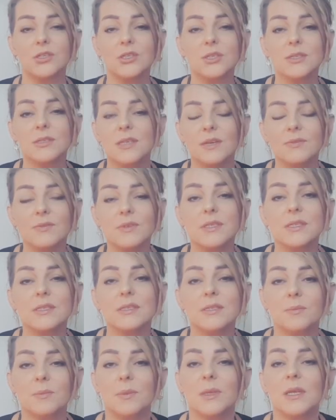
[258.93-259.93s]
She's never
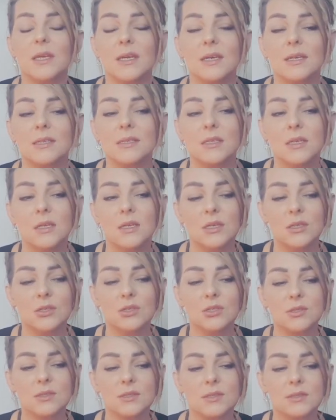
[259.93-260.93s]
disappeared,
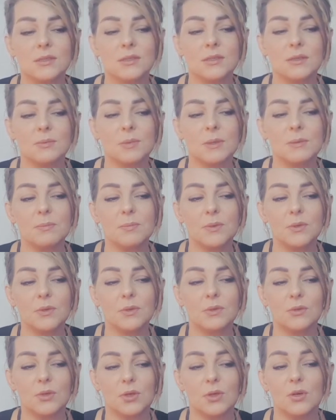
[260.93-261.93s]
just the
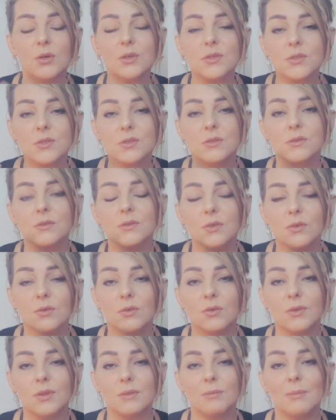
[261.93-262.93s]
people, us, you
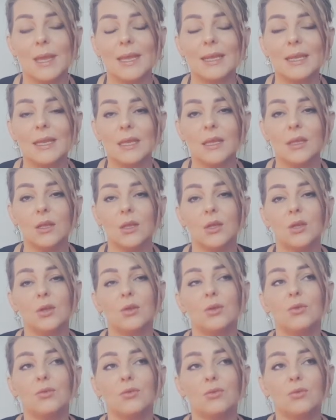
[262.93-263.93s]
know, the many
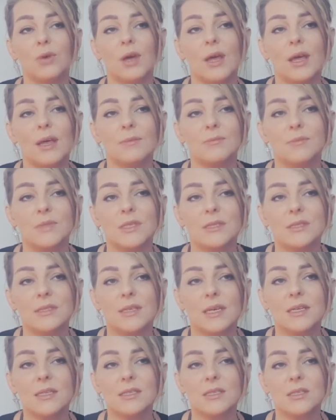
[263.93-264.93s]
who um,
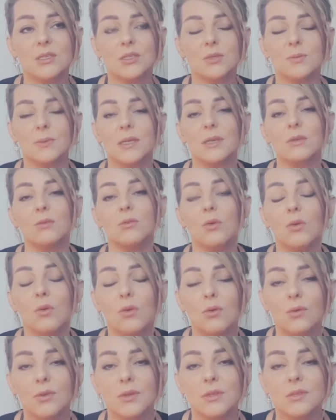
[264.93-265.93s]
decided to
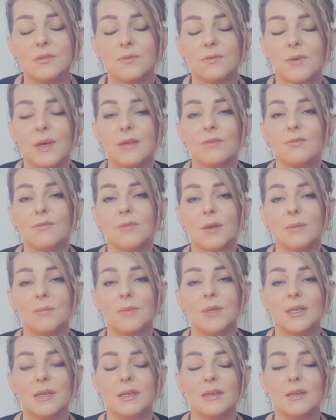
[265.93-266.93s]
ignore the divine
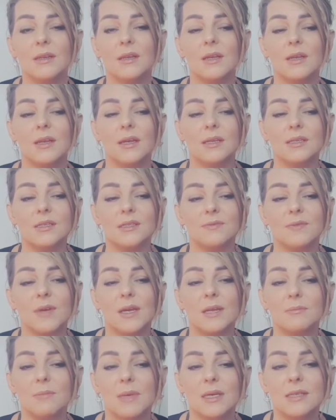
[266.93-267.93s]
feminine and
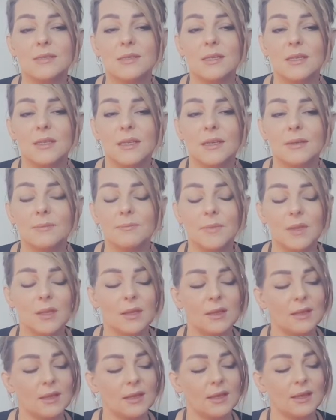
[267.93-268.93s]
divine masculine,
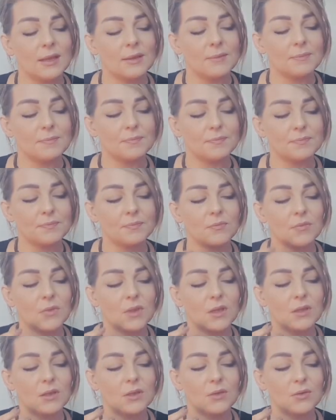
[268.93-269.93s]
um,
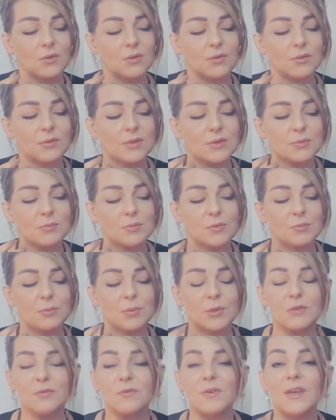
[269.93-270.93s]
you know, we
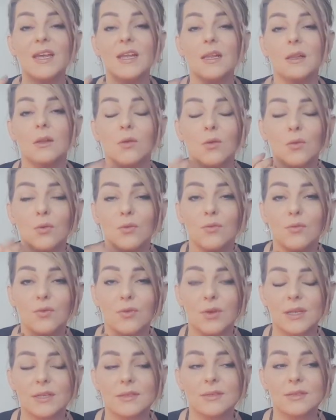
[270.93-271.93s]
put a veil
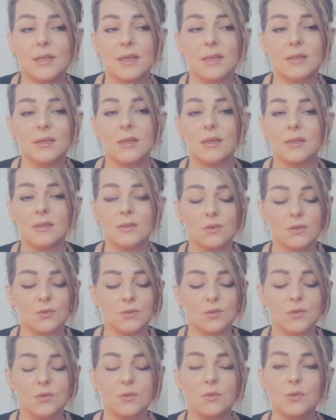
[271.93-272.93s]
over it and, and you
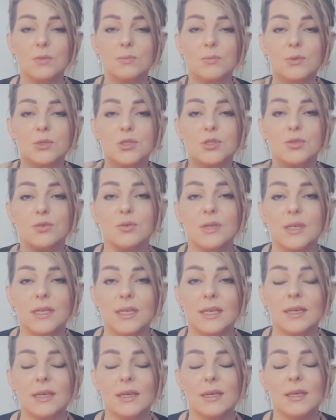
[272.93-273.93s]
know, slowly but
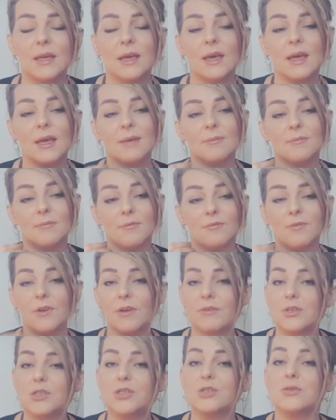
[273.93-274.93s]
surely um,
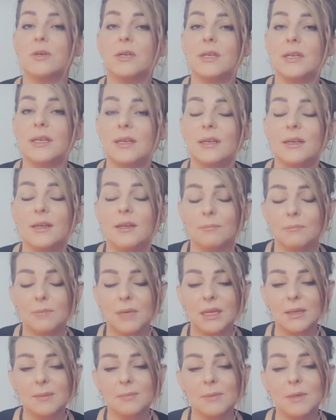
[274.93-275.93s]
very surely
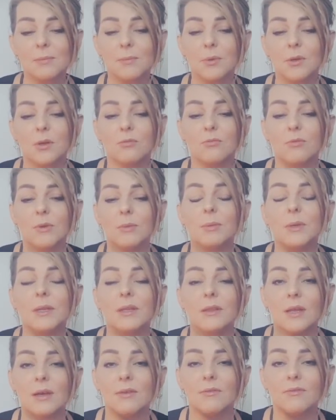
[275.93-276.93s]
many people are
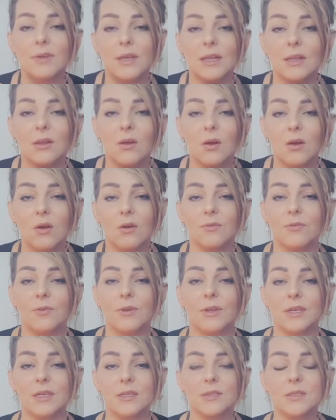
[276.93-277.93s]
ripping that veil off
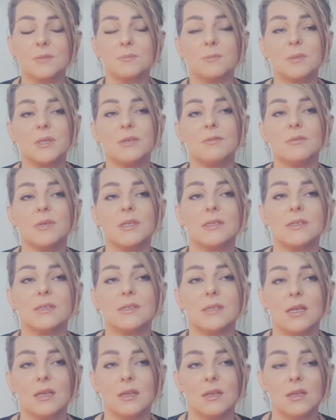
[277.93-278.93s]
and
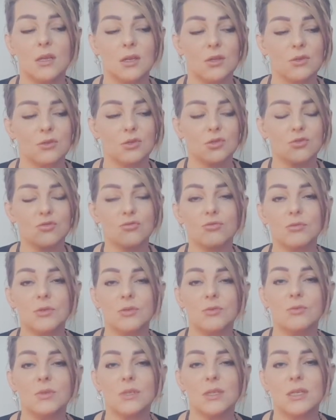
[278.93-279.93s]
experiencing the
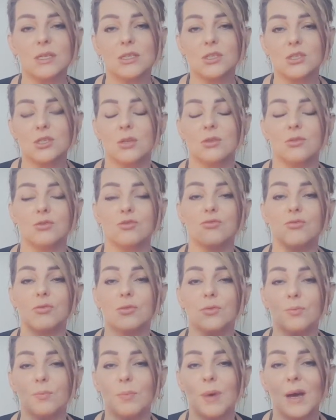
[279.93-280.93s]
true nature, the
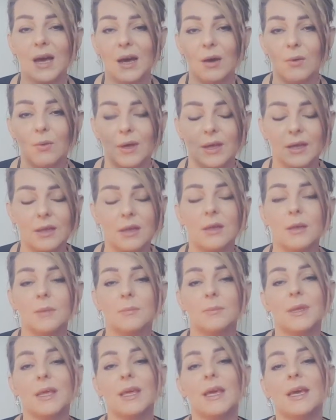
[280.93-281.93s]
true power
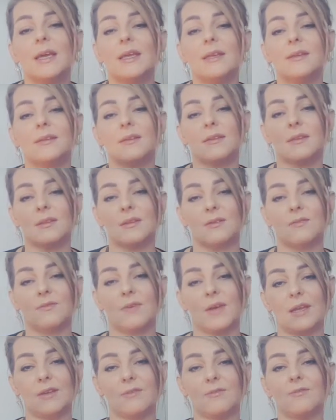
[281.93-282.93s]
behind the
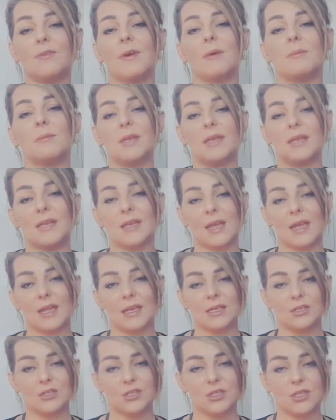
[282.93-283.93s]
divine feminine
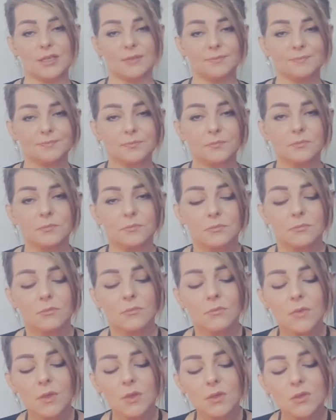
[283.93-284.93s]
energy.
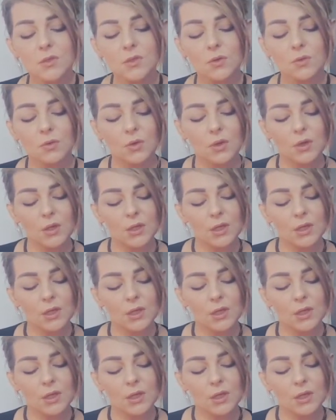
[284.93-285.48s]
So